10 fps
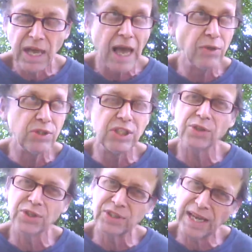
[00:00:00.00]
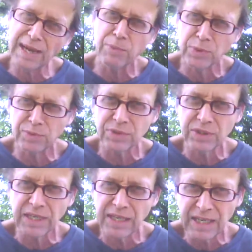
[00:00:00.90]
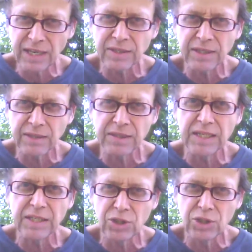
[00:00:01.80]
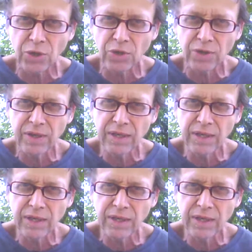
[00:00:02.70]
and you see all the stab wounds that he had to endure,